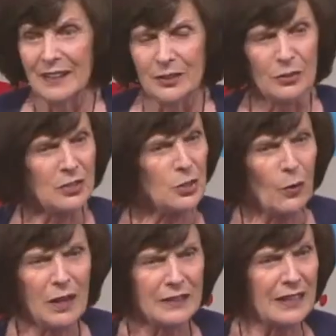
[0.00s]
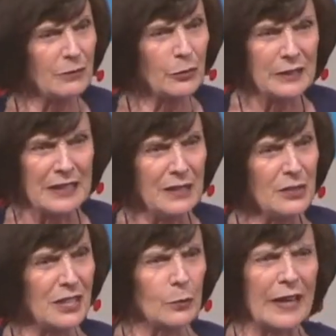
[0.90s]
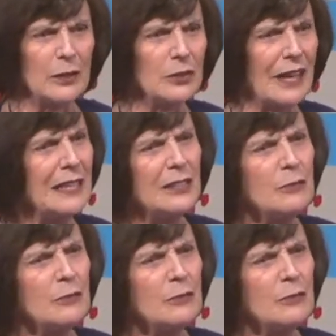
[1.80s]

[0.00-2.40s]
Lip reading: You can do all that pretty easy. I love